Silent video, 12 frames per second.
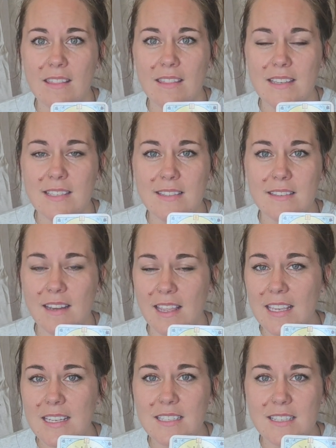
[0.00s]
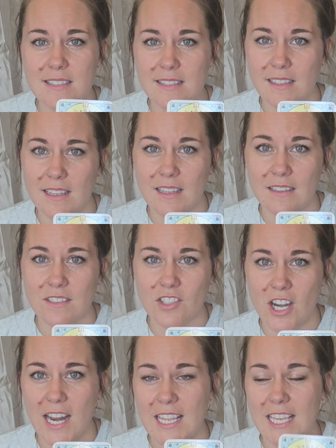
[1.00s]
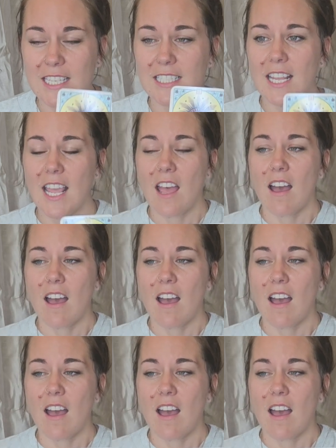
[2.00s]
this knight slaying the dragon,